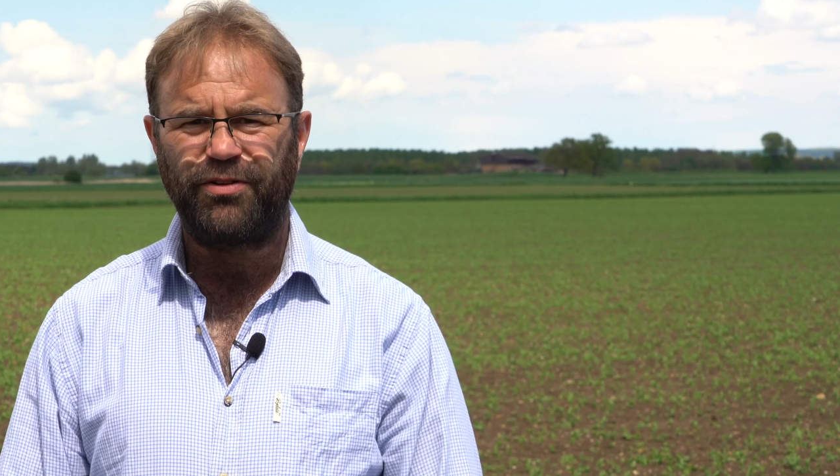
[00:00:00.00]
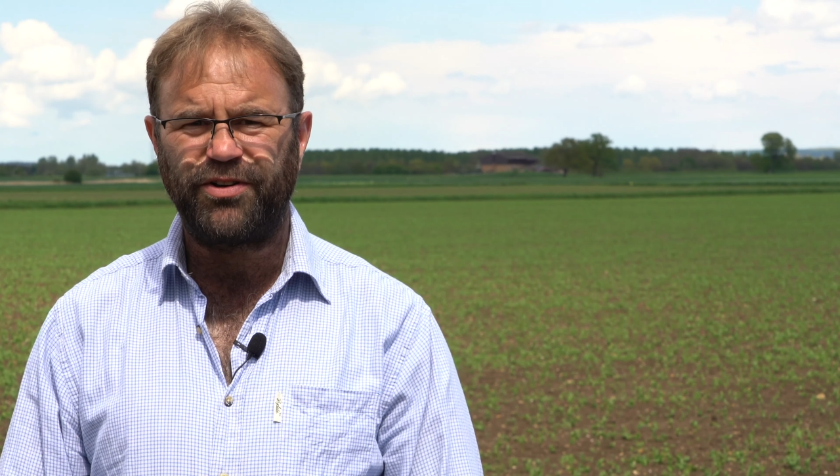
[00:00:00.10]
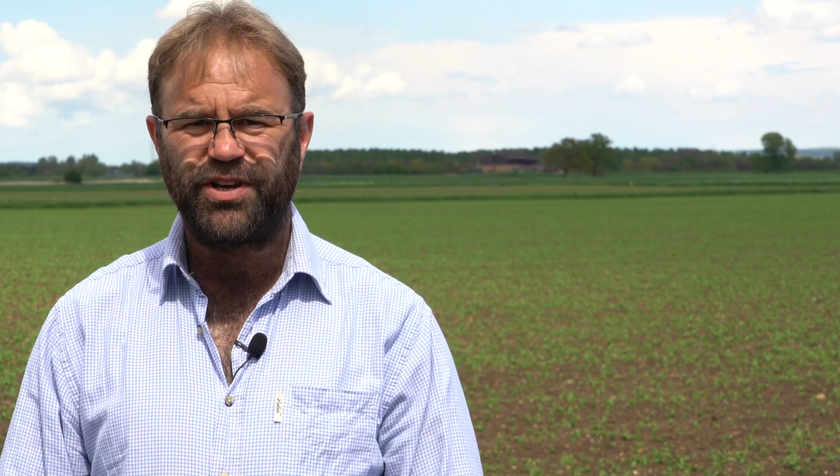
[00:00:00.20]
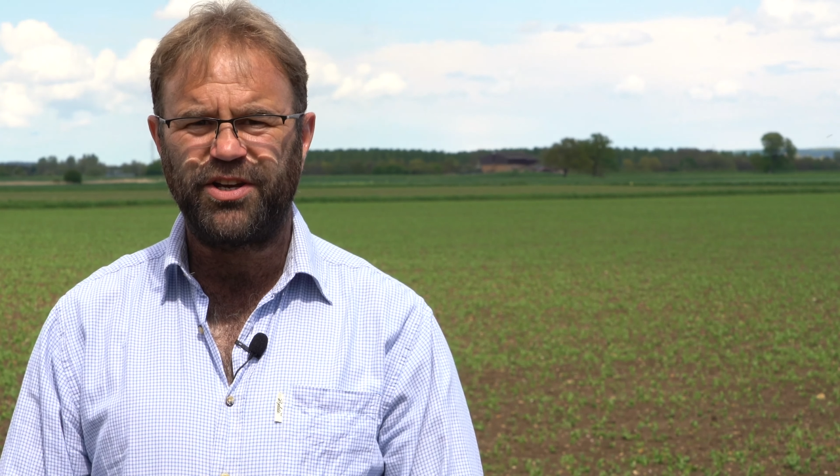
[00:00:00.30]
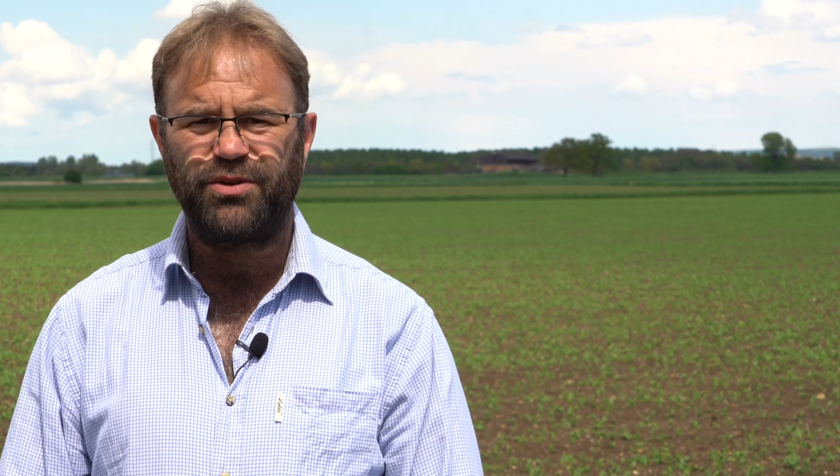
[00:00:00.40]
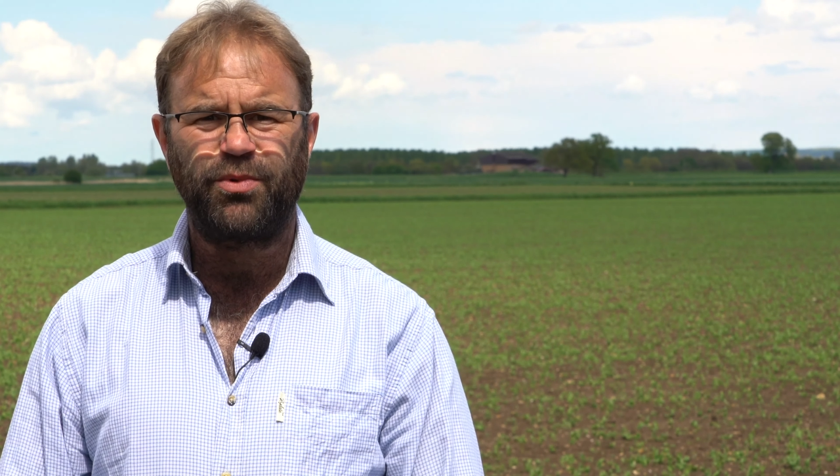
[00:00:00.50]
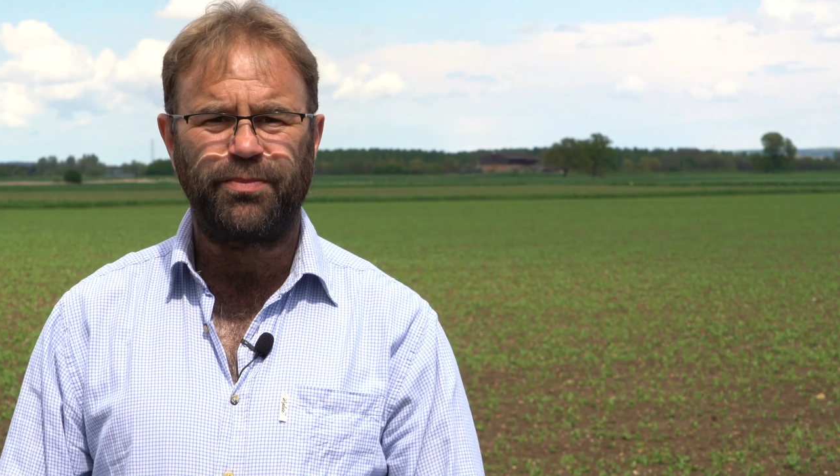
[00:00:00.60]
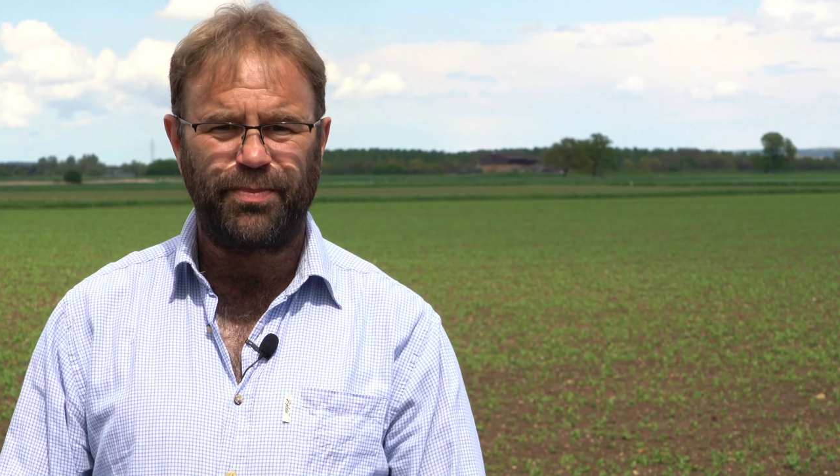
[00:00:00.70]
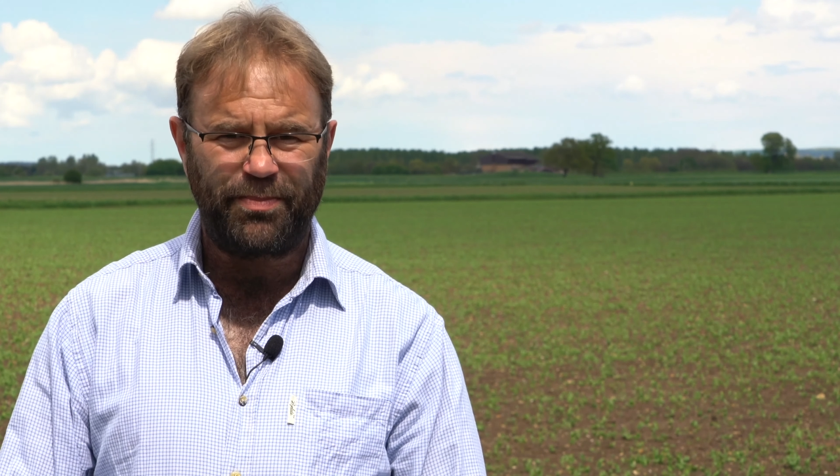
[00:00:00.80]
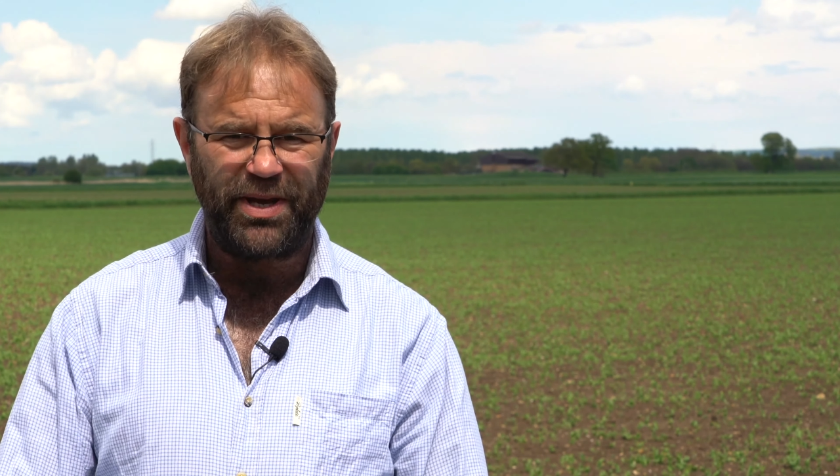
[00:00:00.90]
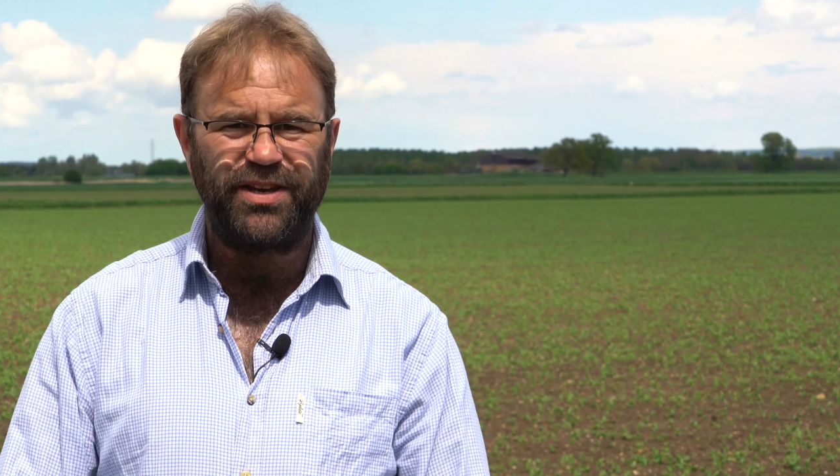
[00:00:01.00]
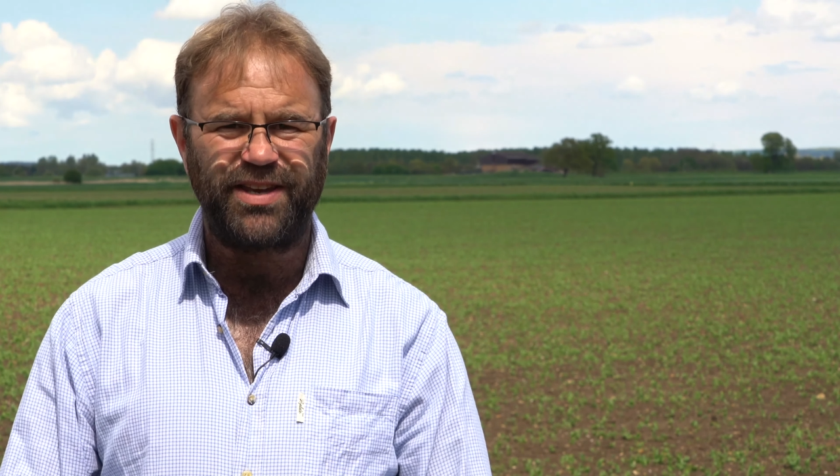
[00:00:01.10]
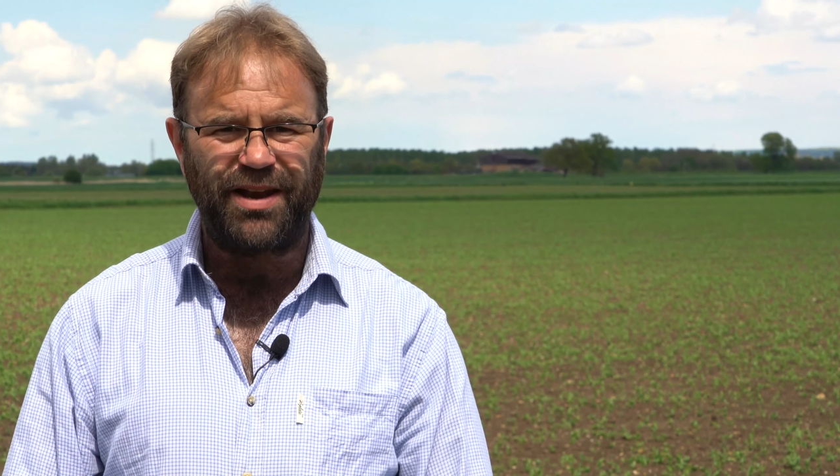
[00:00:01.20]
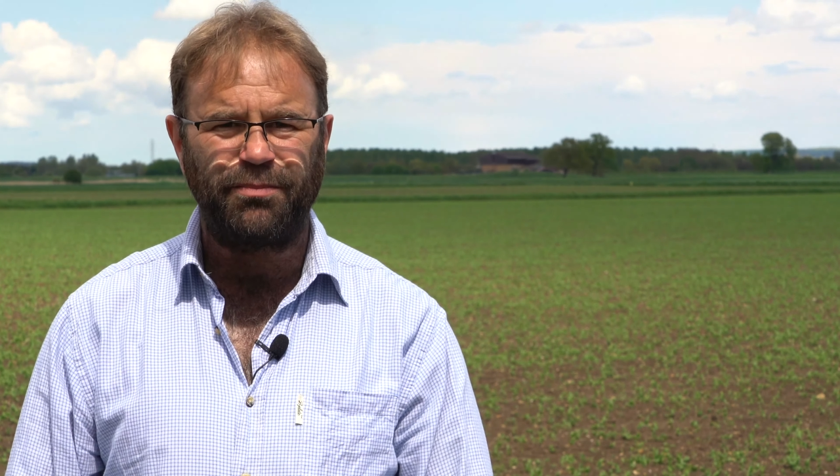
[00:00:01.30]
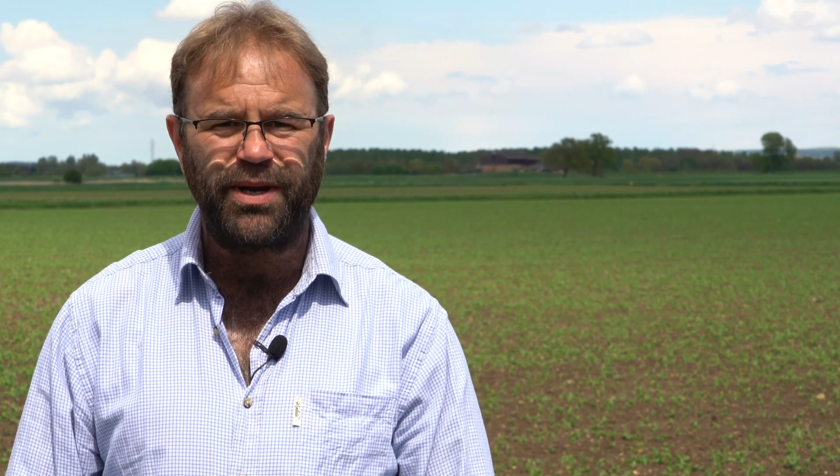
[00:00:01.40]
rotation with peas
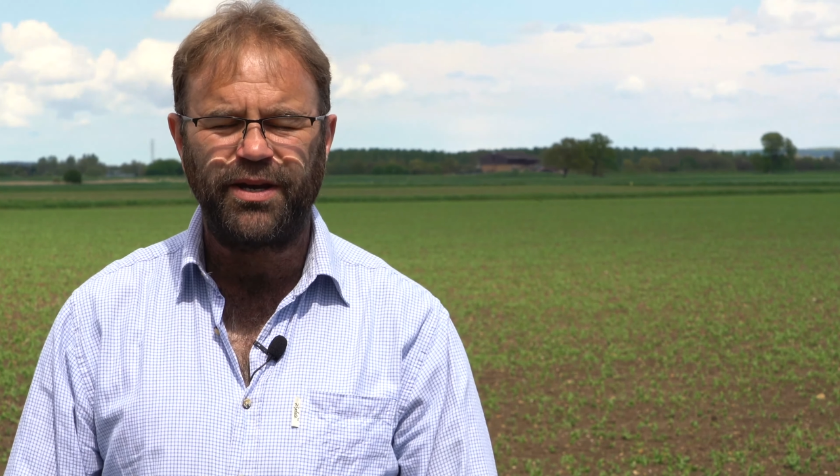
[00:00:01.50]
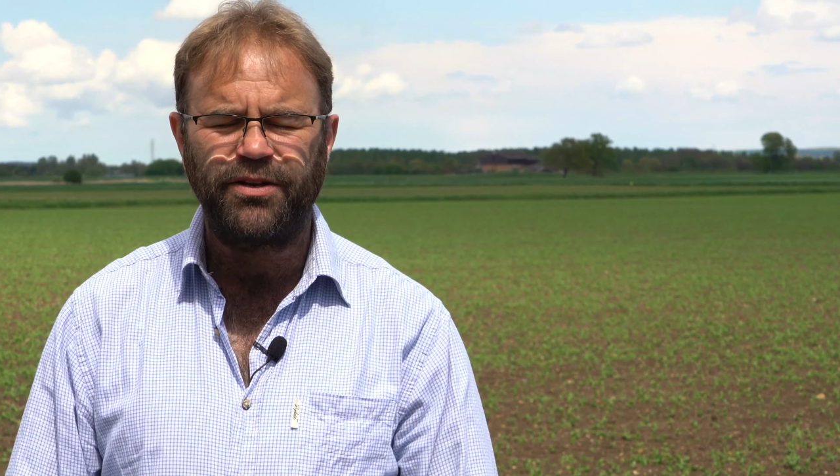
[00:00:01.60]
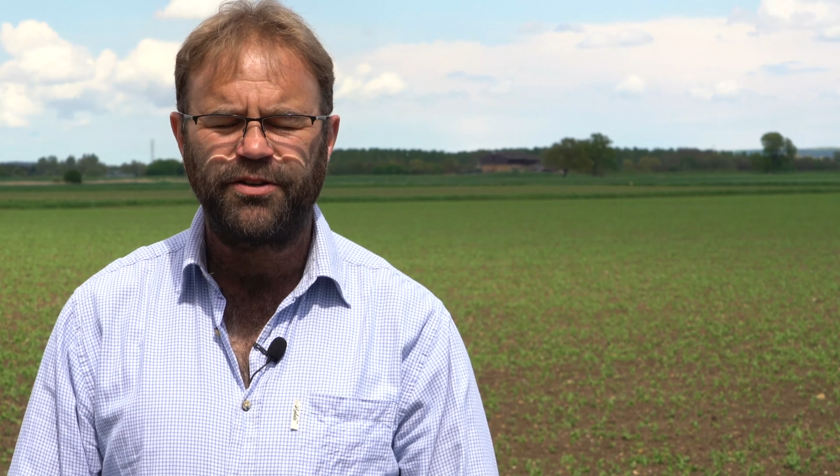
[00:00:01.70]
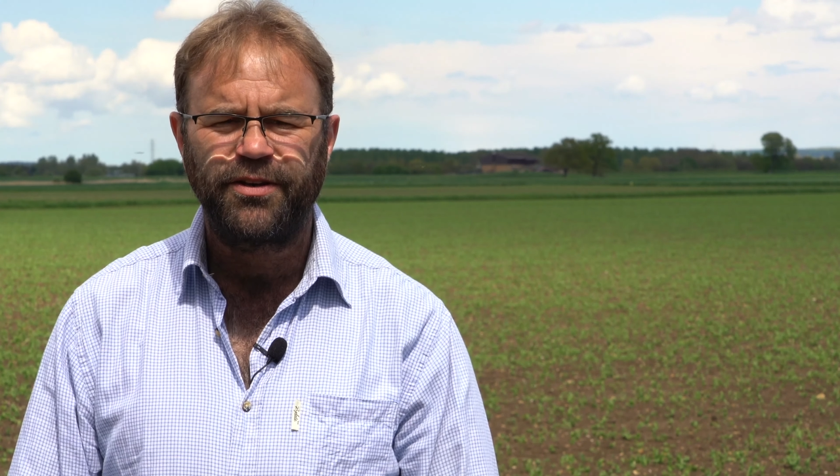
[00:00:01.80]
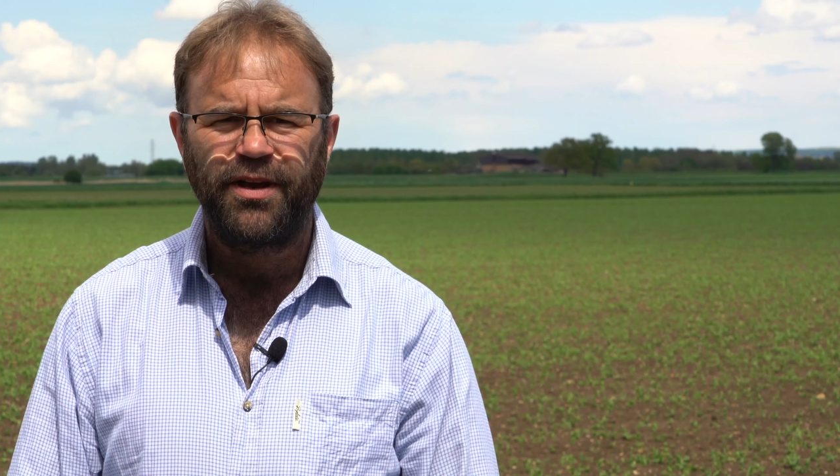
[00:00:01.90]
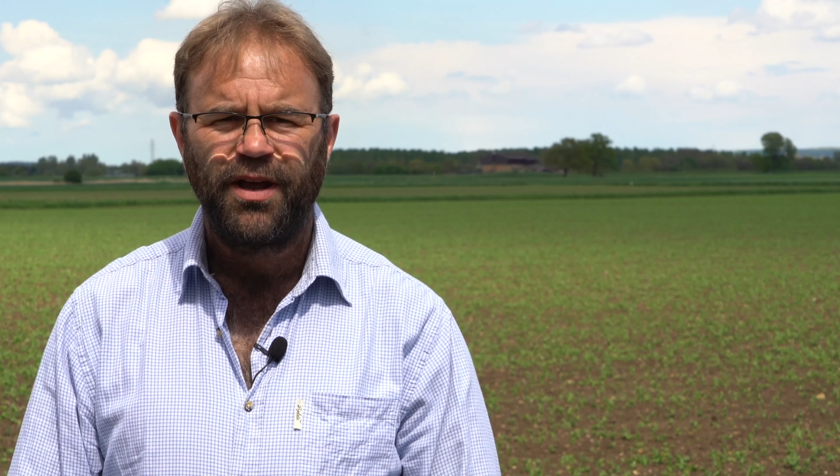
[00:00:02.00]
and beans.